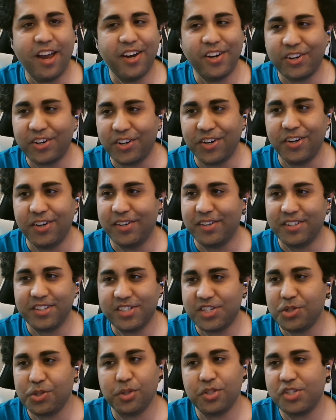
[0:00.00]
her.
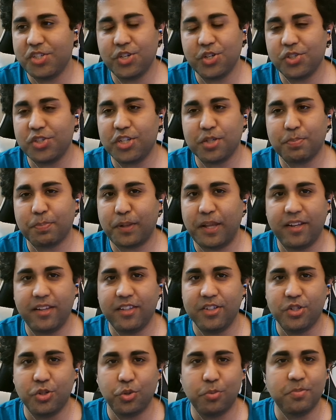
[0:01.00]
She'll she'll just play the
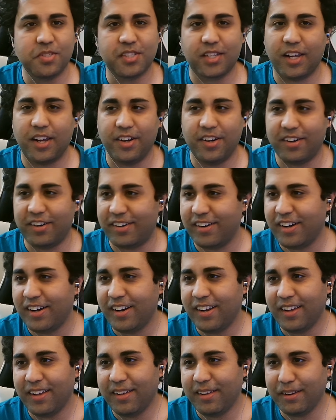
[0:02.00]
Doom Slayer,
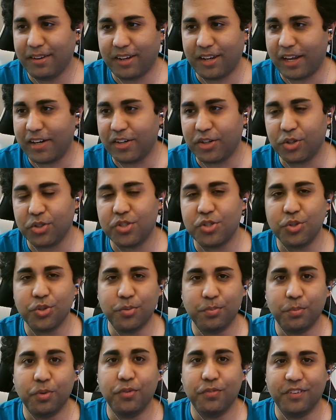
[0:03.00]
get a good
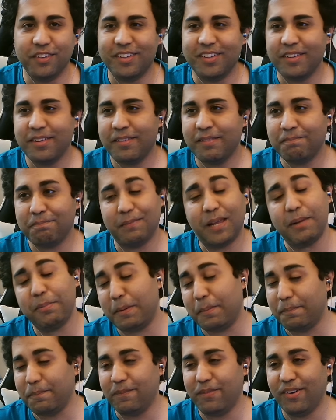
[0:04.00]
Doom movie. Maybe,
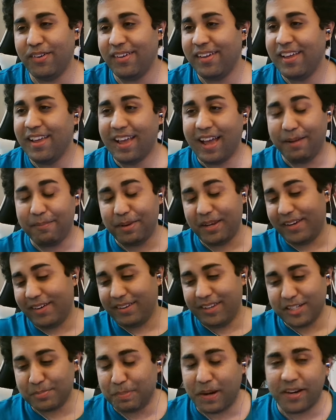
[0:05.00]
I mean,
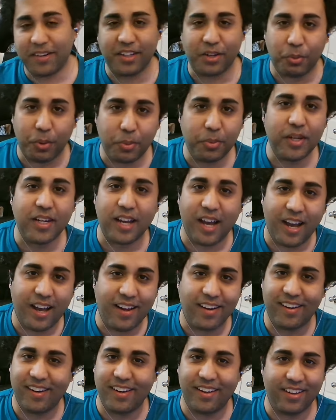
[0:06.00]
it's better than what we
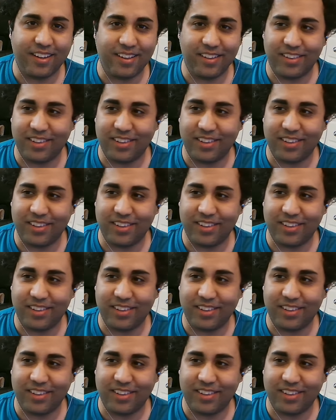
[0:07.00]
got. Uh, the,